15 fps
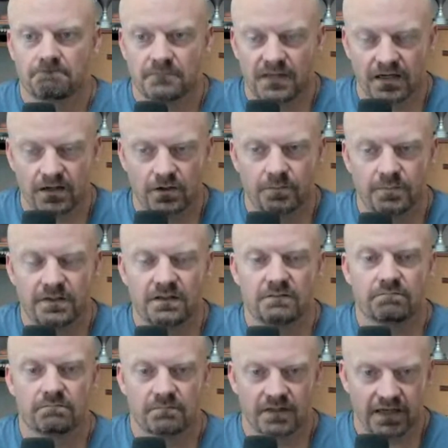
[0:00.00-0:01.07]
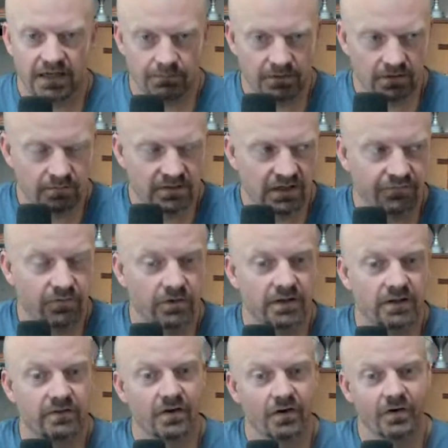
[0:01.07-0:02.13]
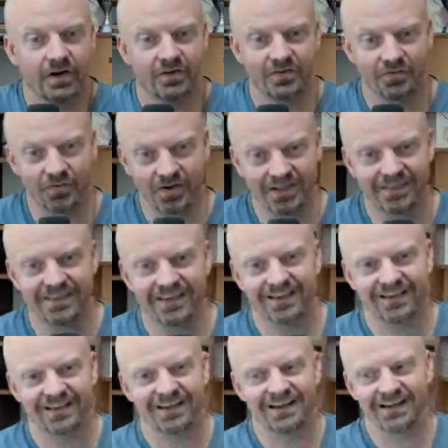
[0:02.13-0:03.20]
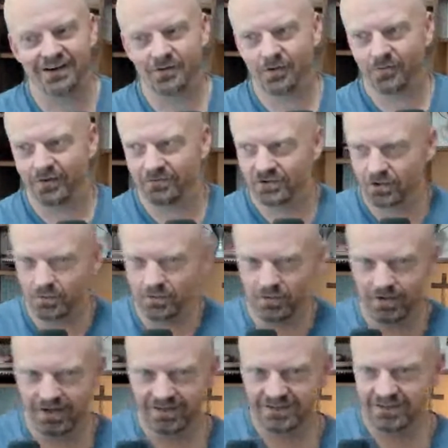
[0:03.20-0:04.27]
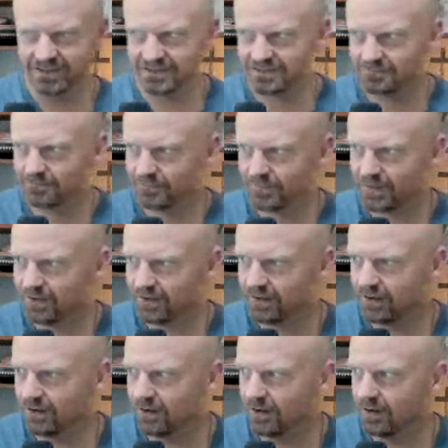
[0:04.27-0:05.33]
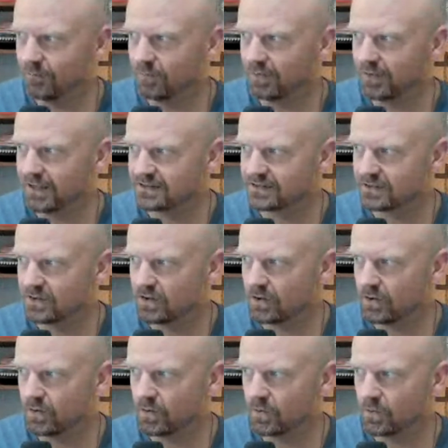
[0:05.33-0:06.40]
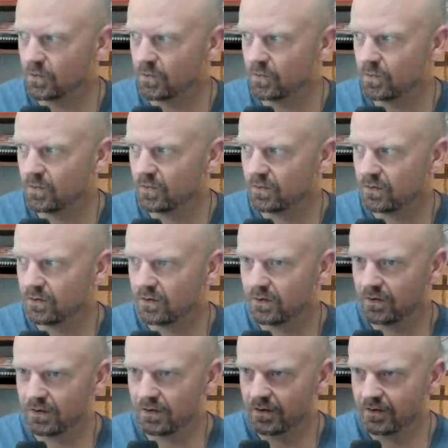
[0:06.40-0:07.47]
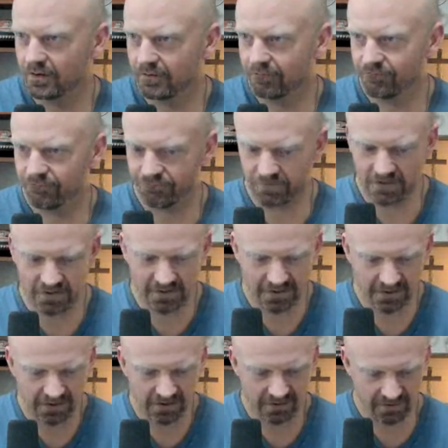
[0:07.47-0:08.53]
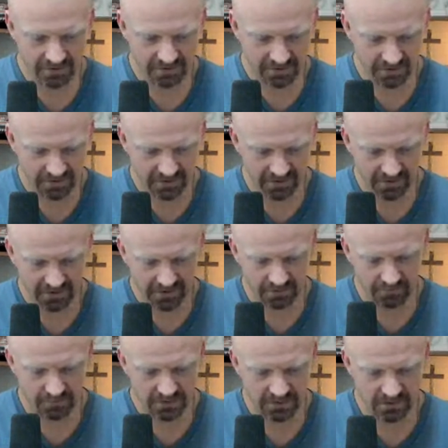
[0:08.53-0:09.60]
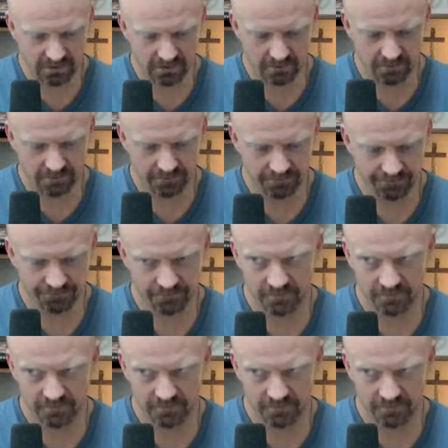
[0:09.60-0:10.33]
That could be cadmium, definitely. So here's a funny thing. I don't know if I've shown you guys this. Let's go find cadmium